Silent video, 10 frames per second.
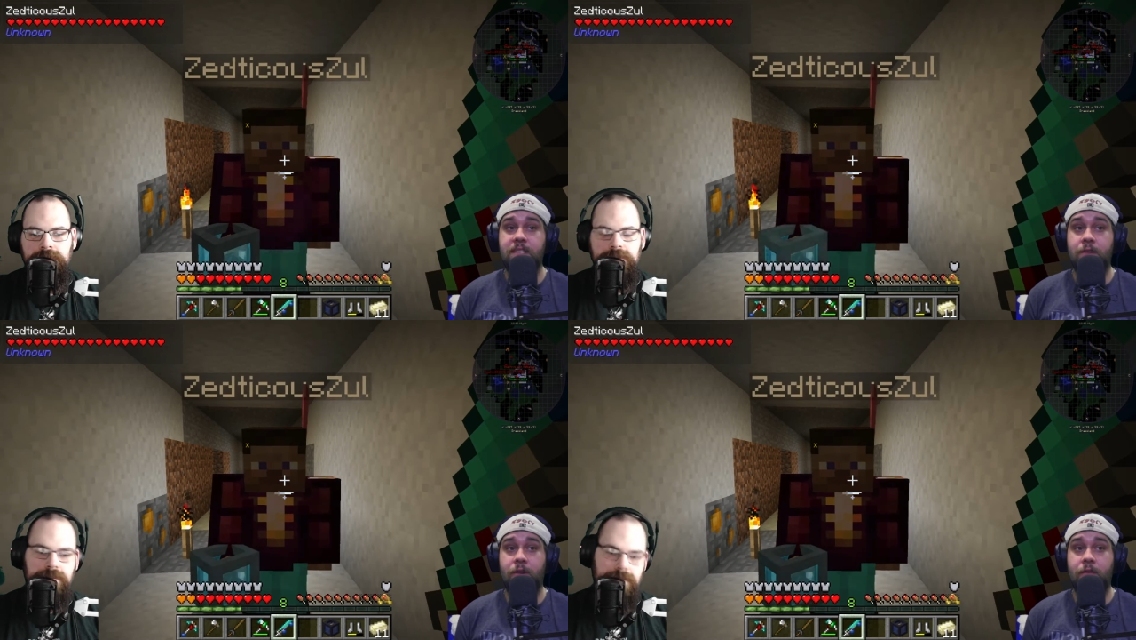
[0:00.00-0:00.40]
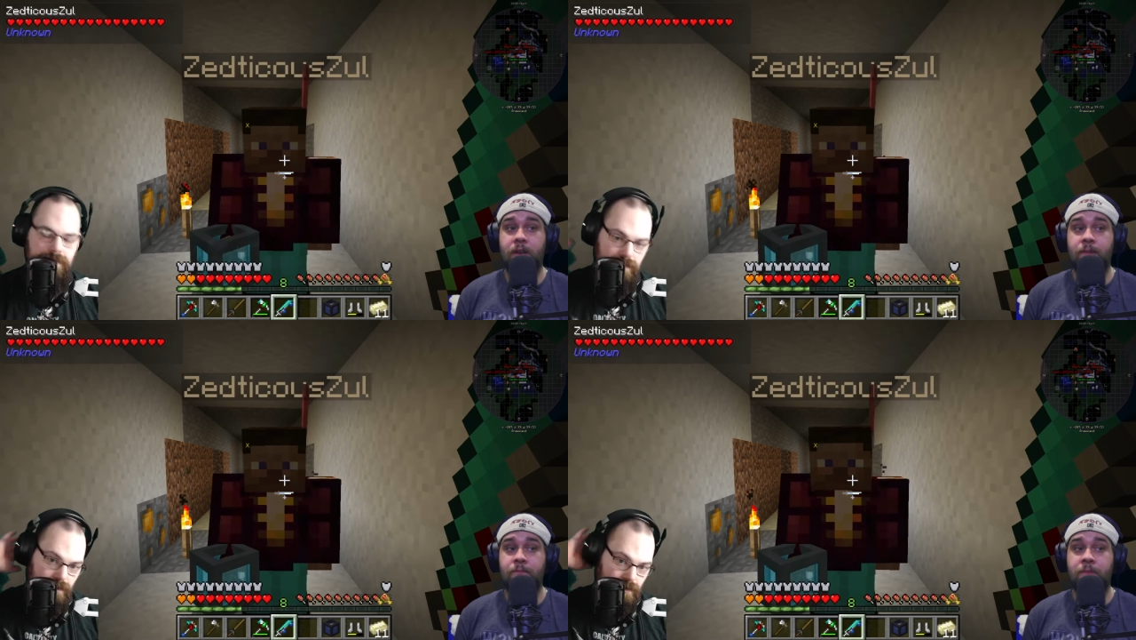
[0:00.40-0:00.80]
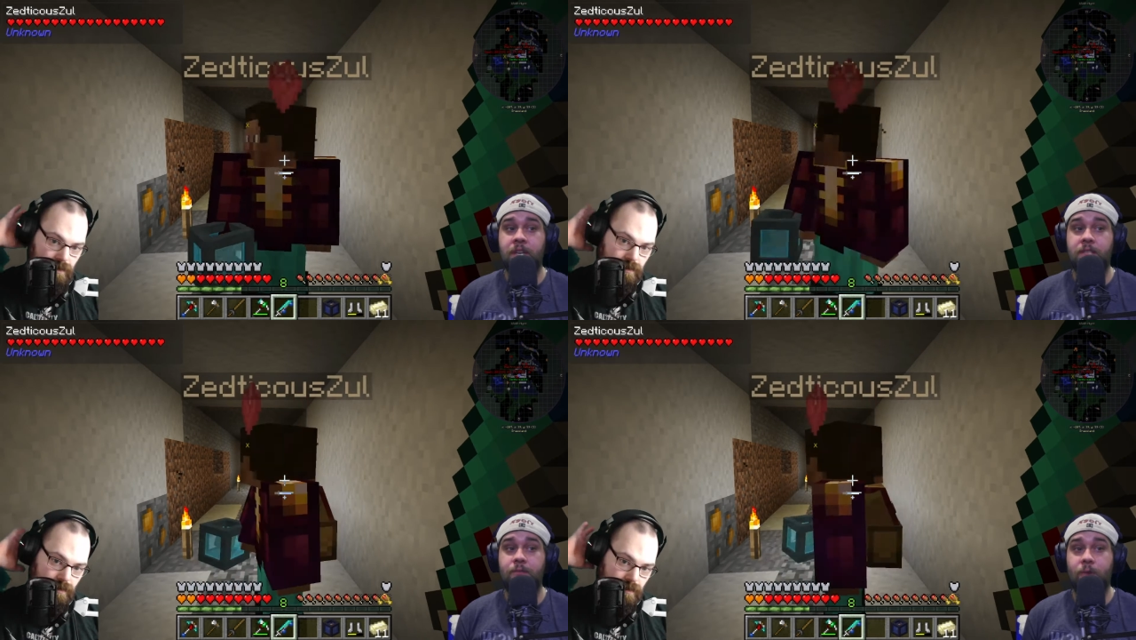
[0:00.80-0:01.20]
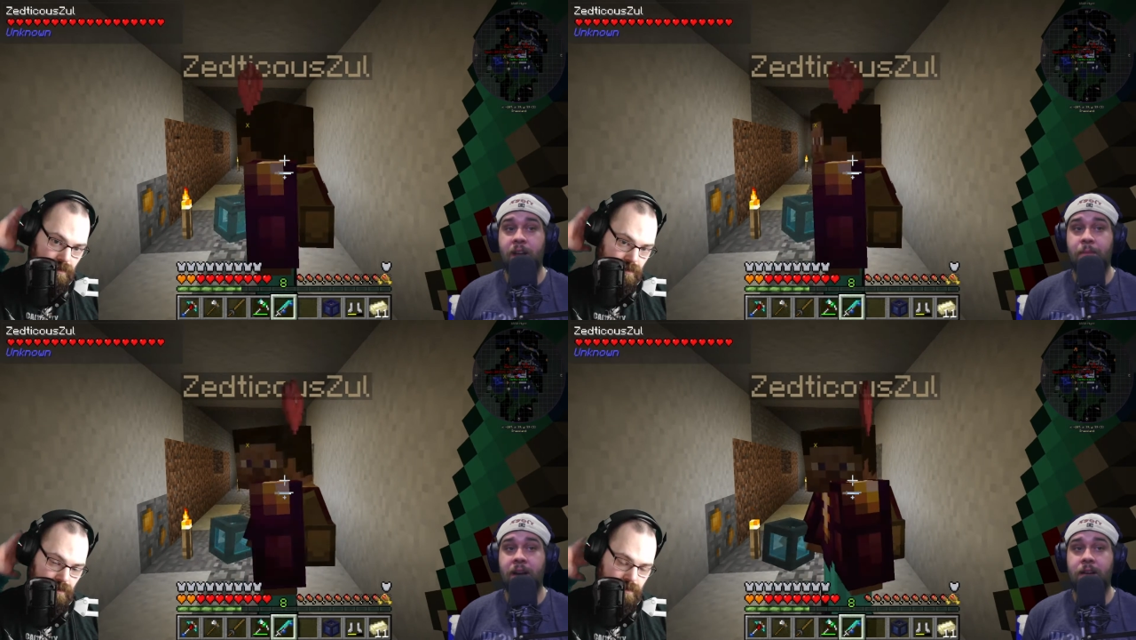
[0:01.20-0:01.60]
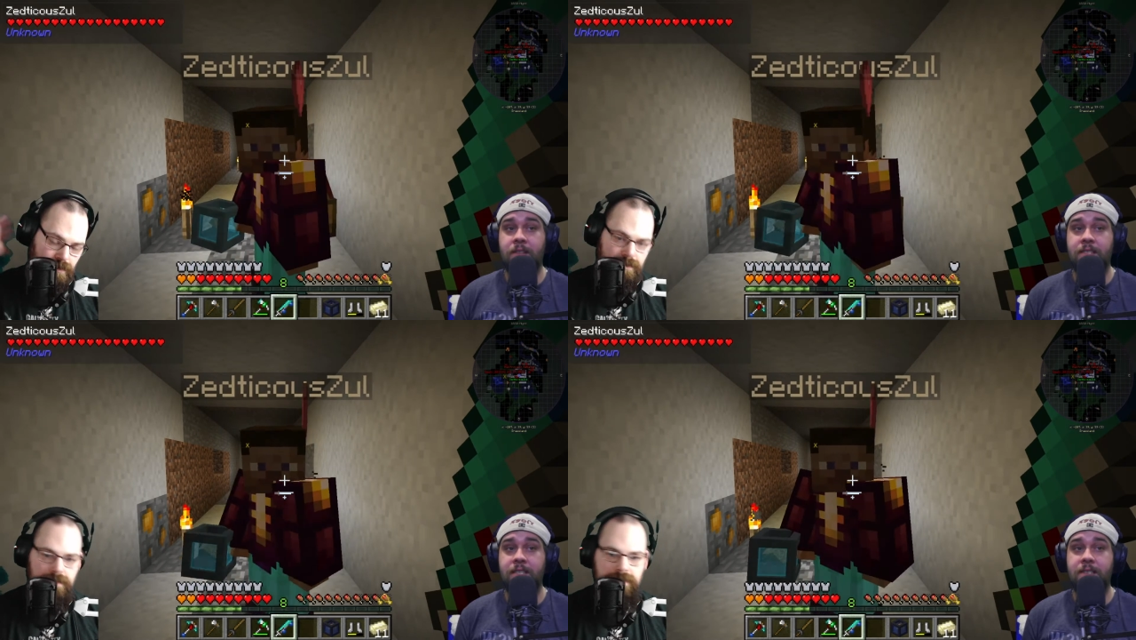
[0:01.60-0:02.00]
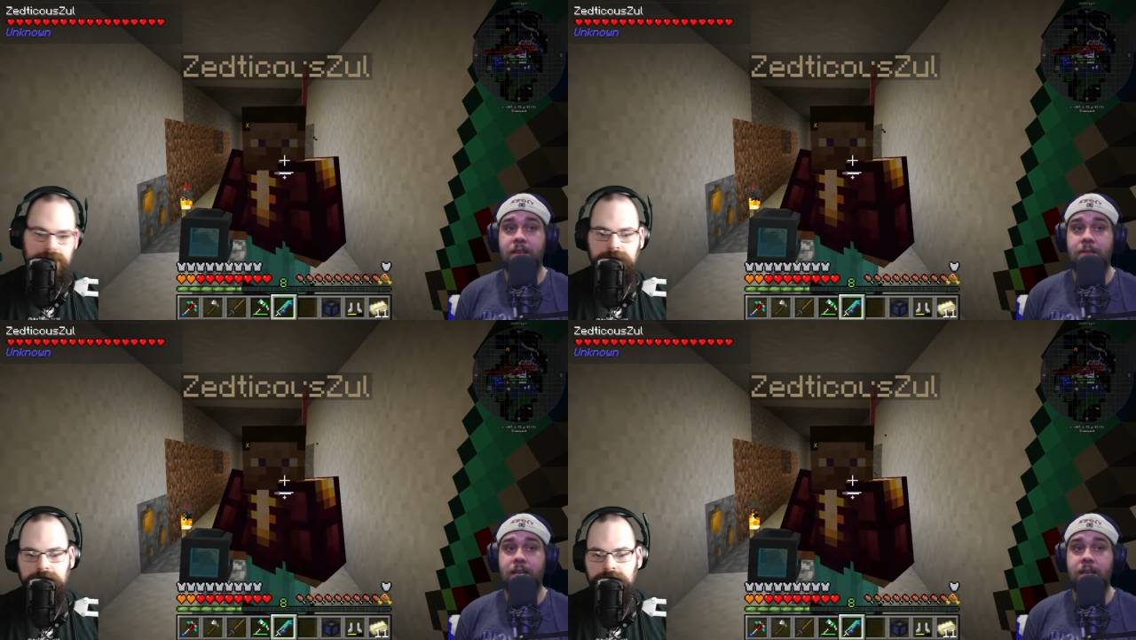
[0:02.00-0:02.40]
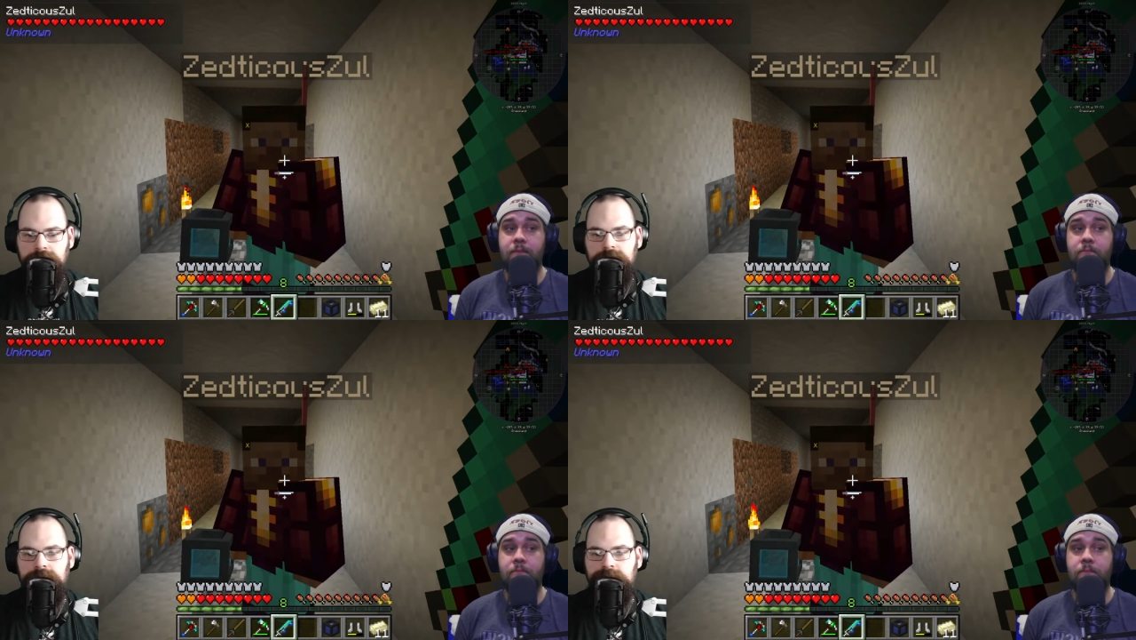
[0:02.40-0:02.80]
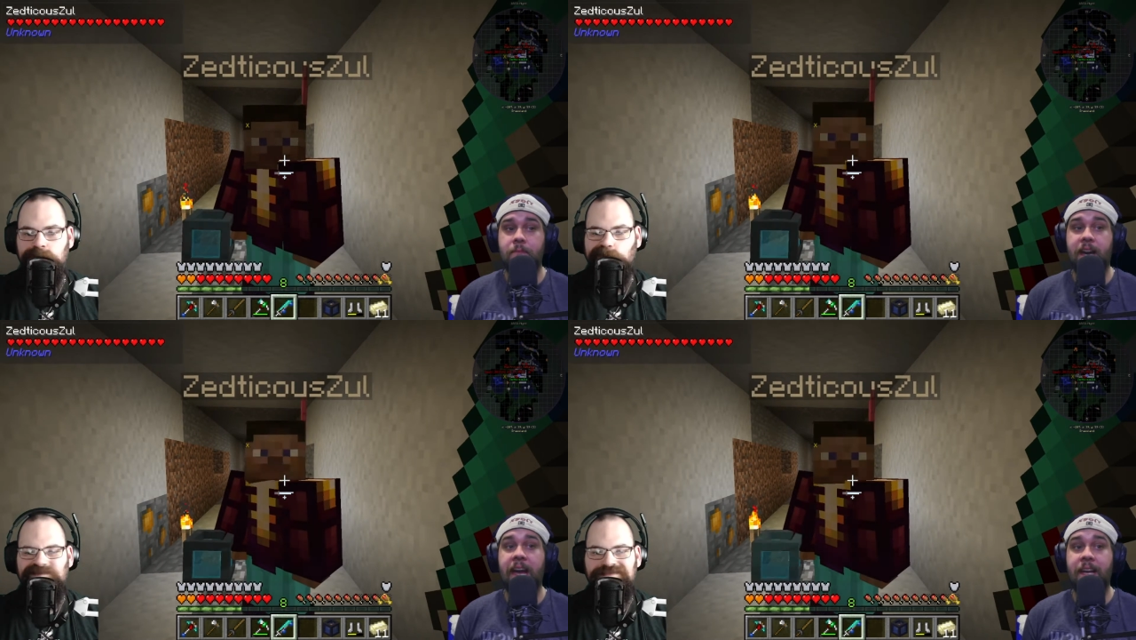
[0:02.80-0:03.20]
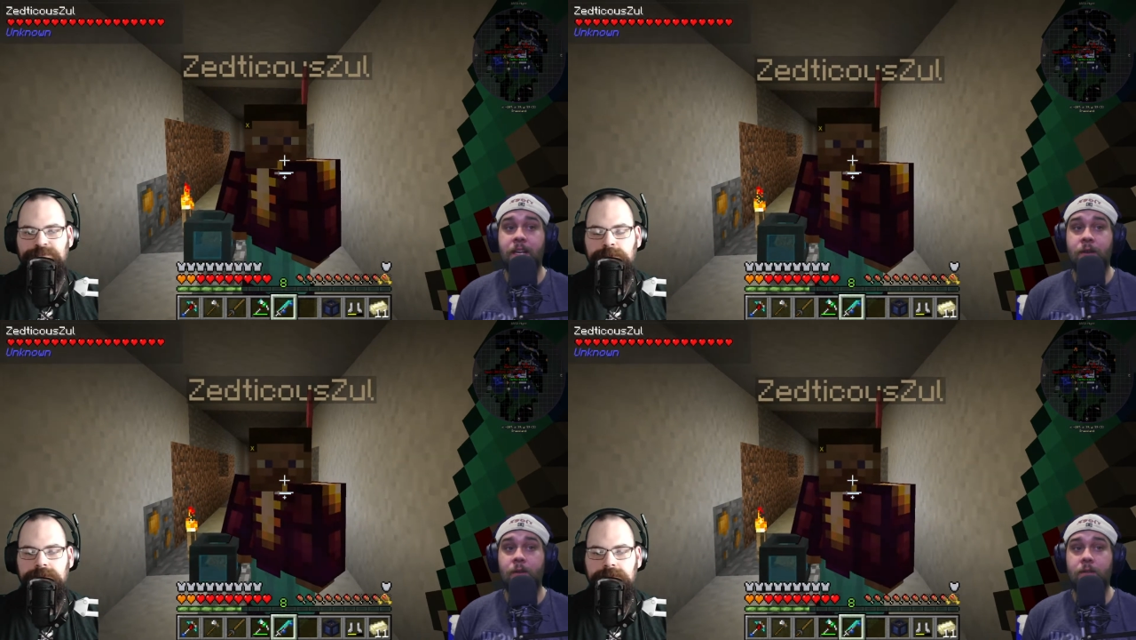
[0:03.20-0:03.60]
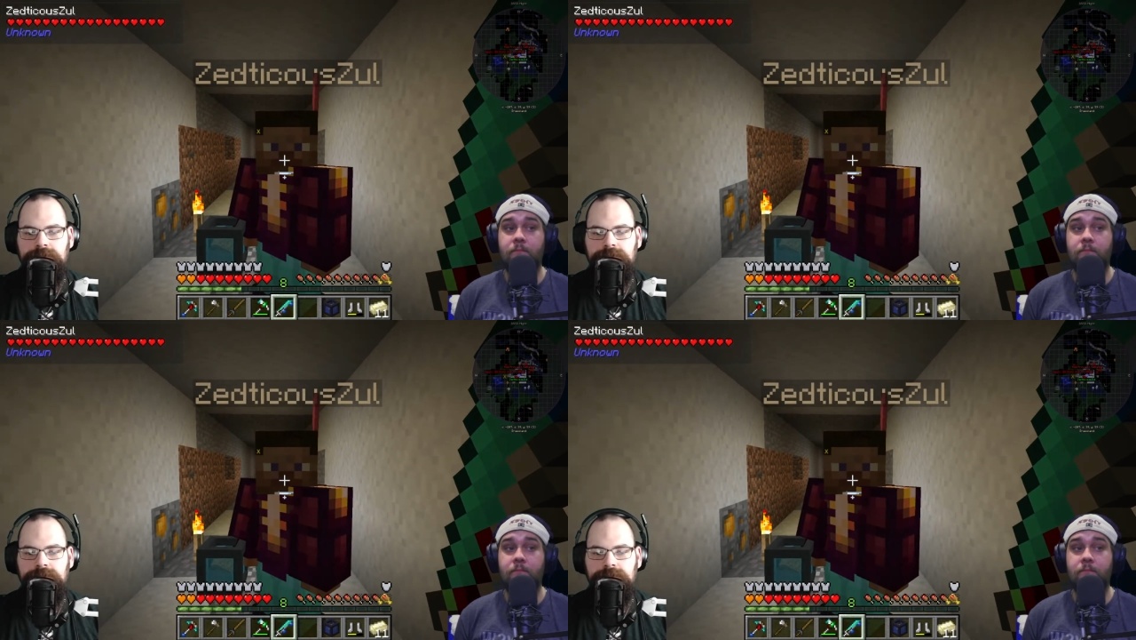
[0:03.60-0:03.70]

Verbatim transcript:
Speaker 1: all green. It's ran by our seeds outside and canola.